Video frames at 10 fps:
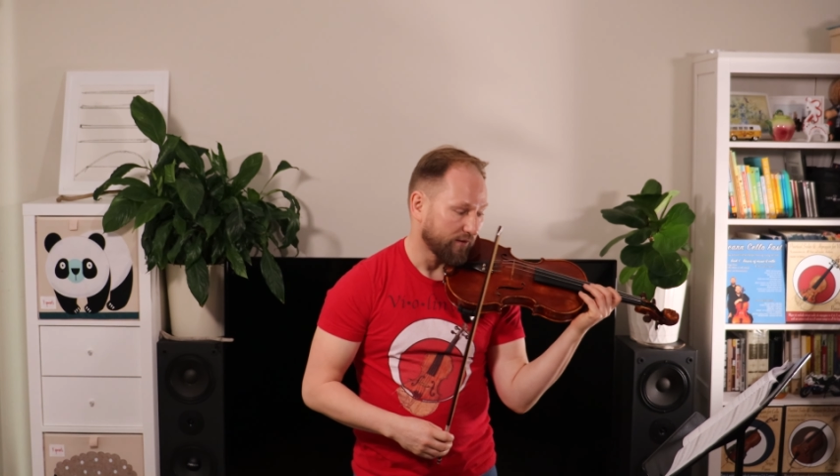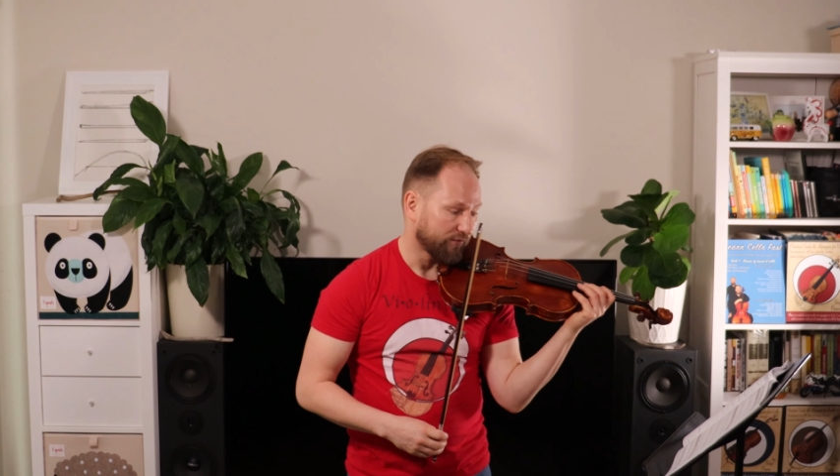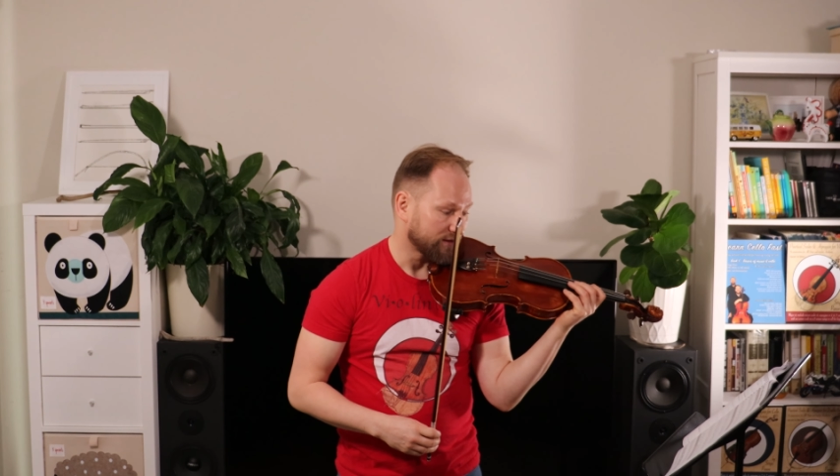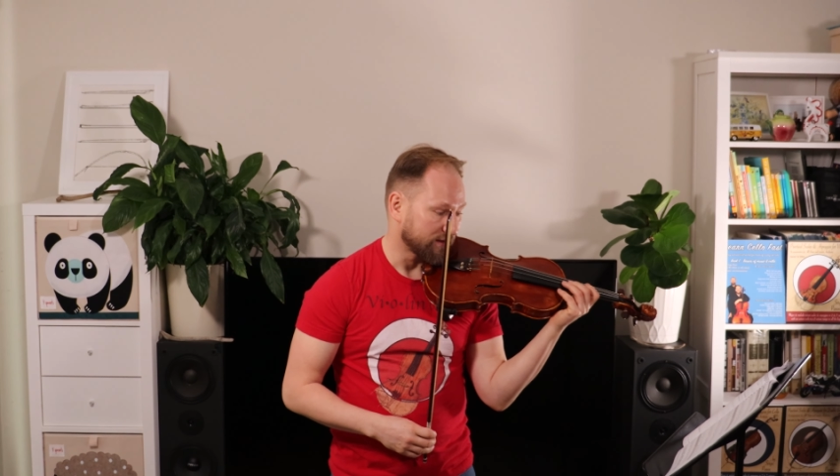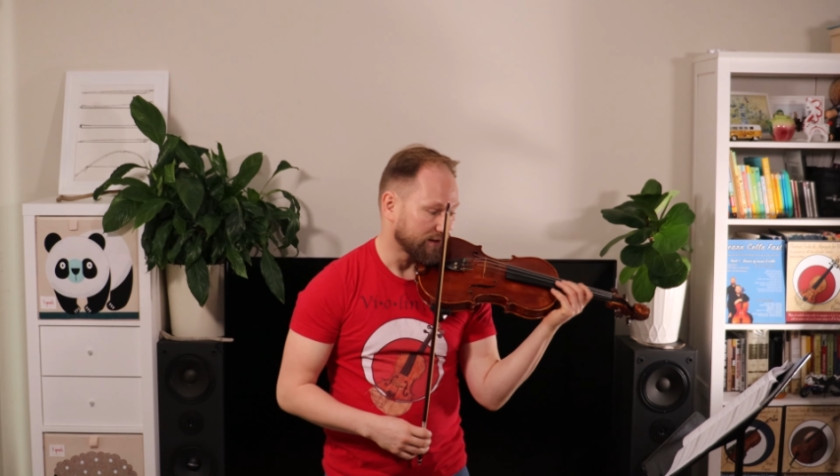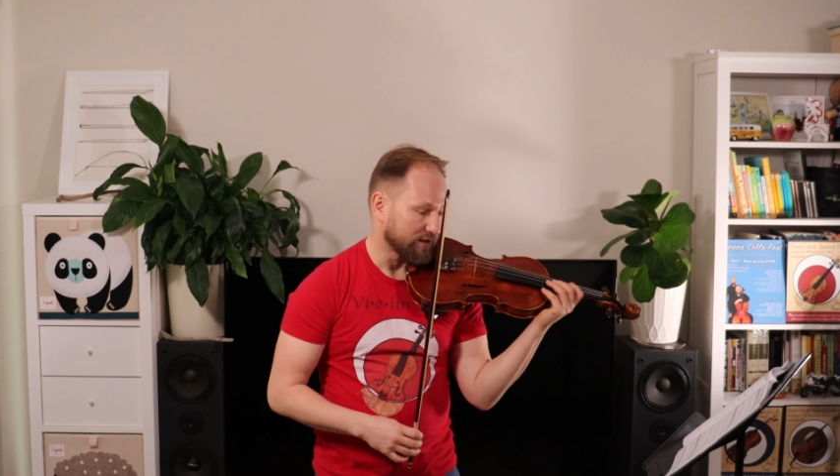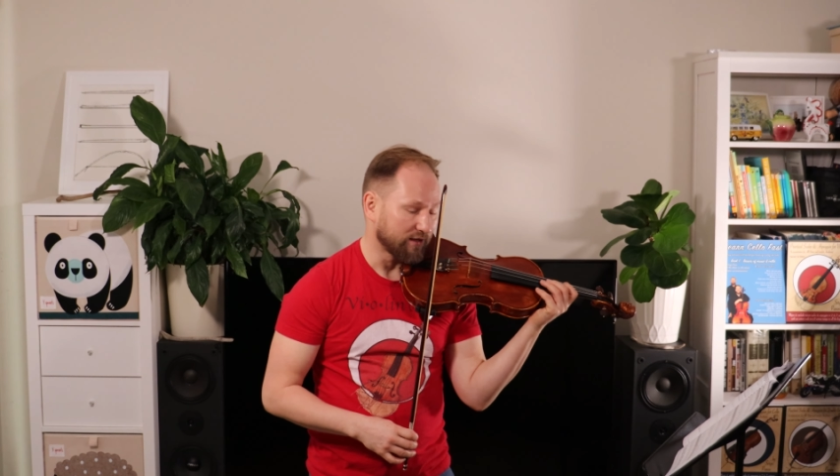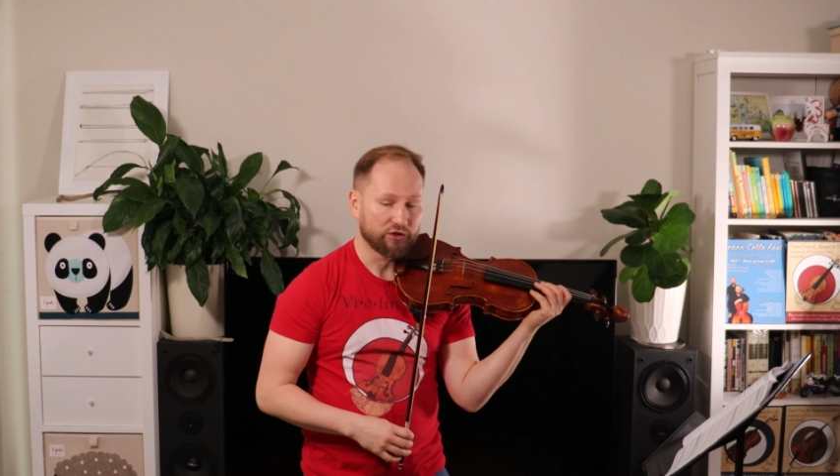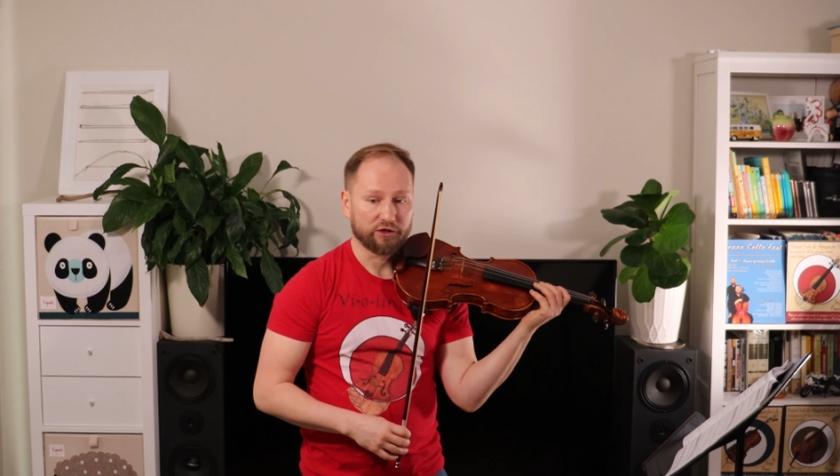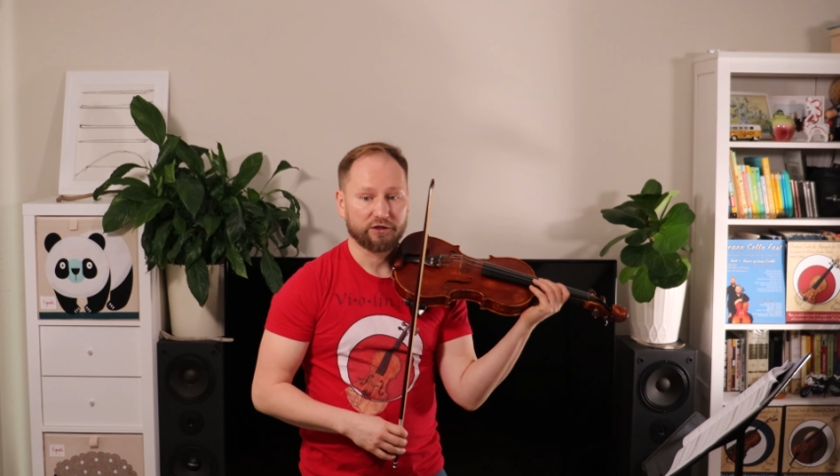56
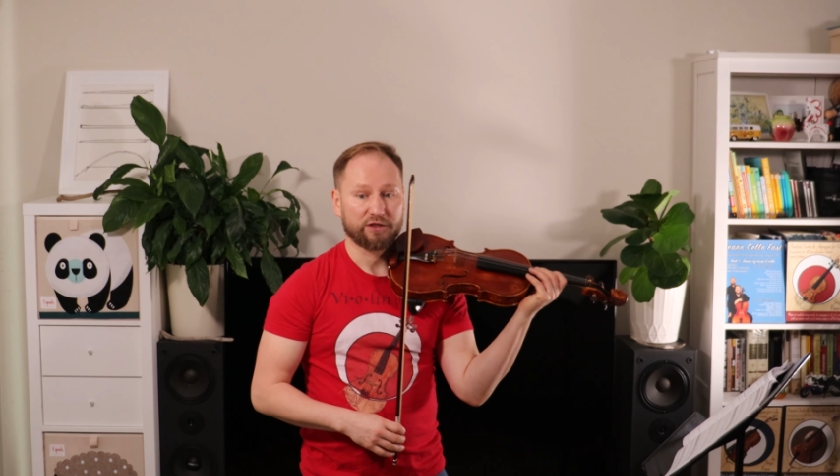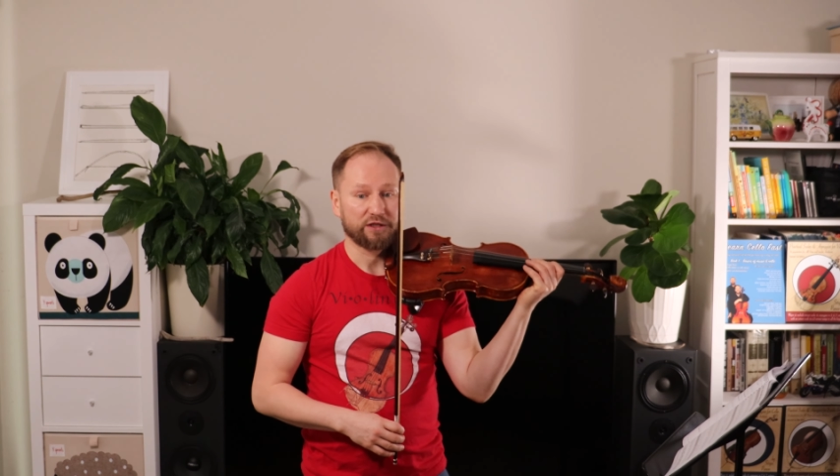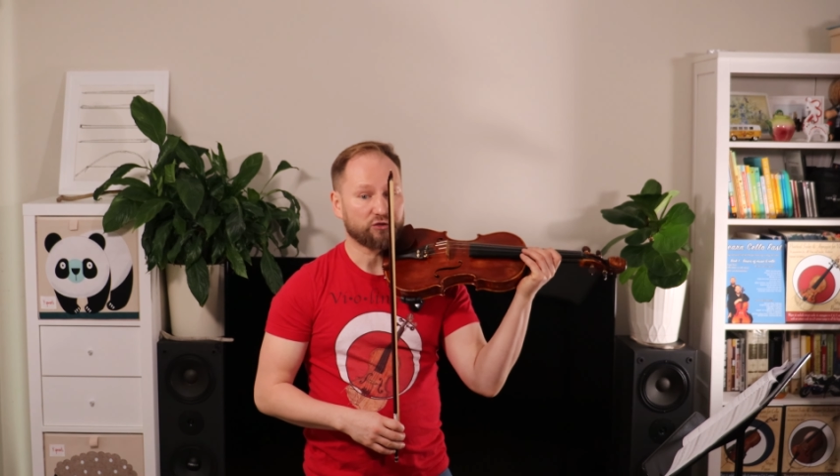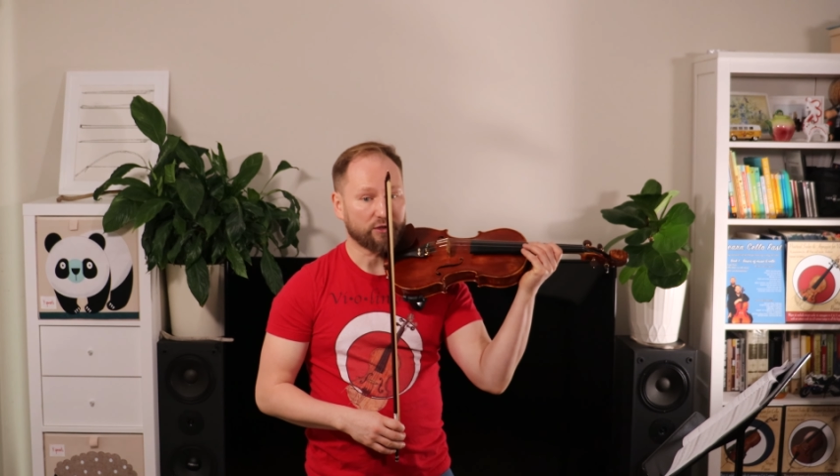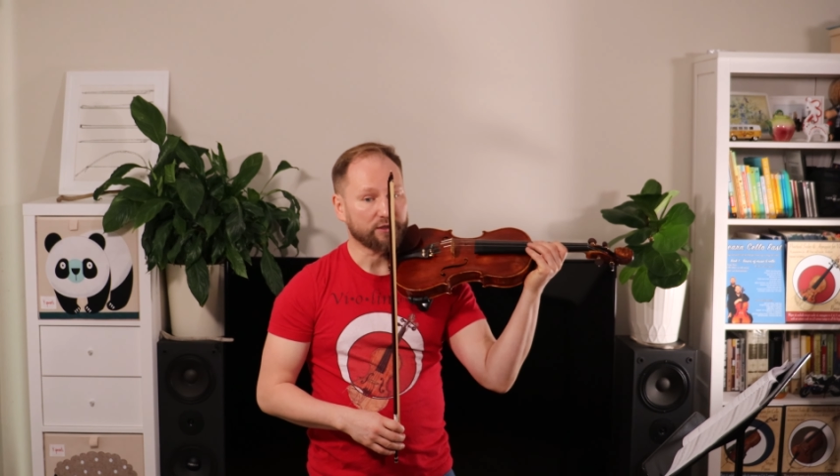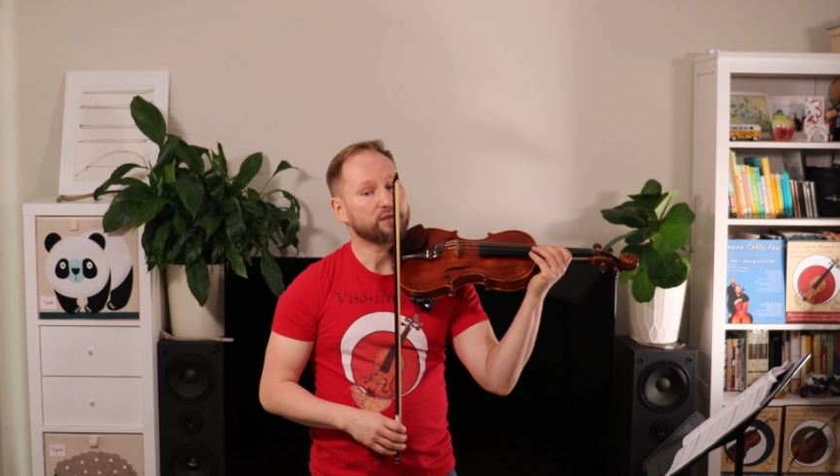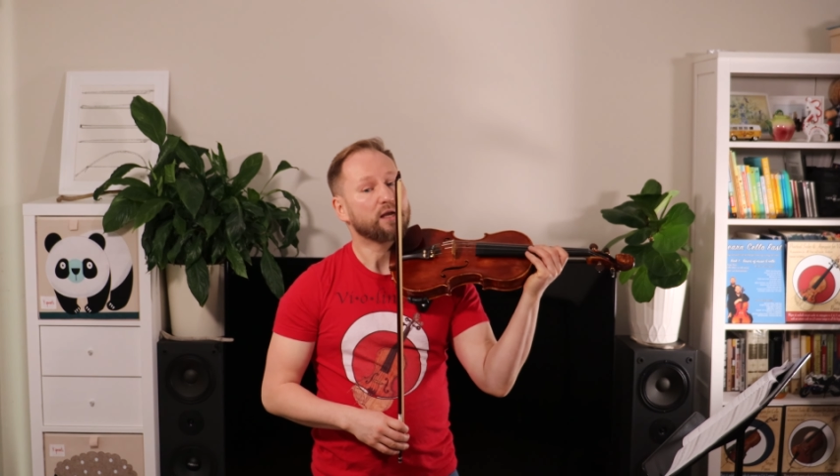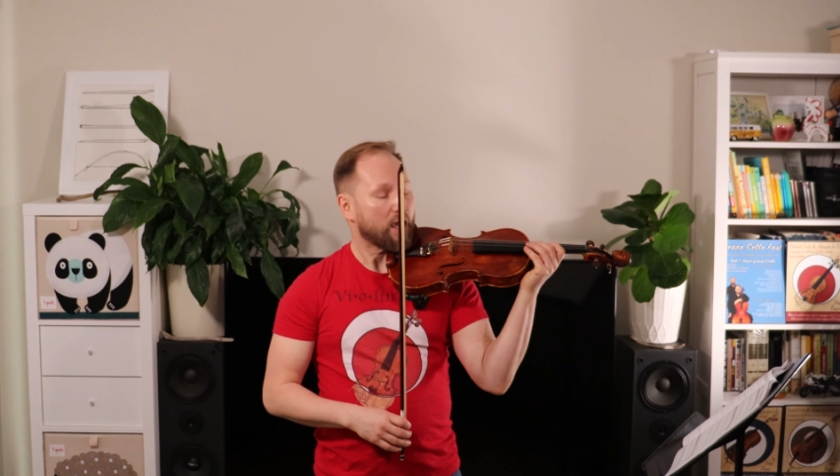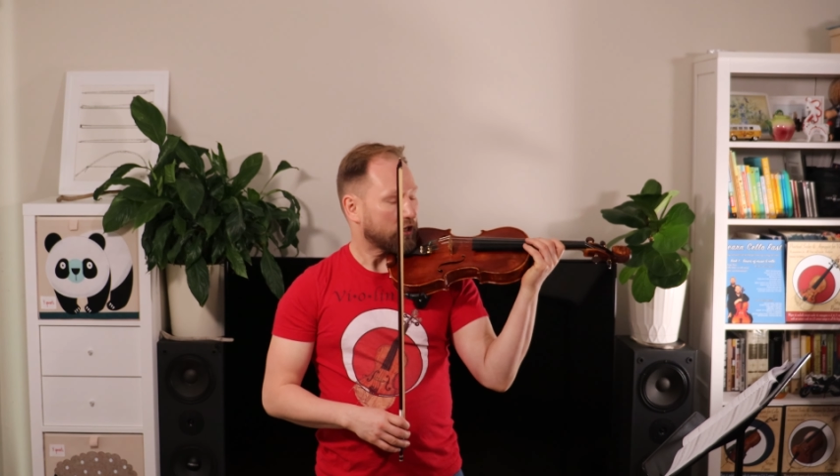on G and D strings.